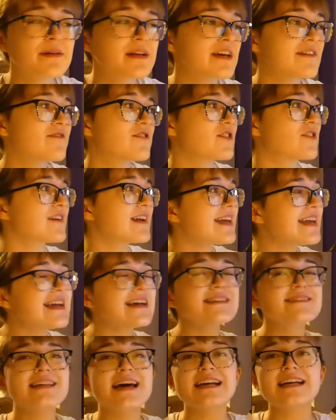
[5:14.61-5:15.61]
but if there
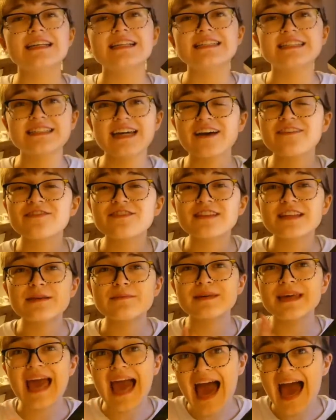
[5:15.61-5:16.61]
is, that could definitely be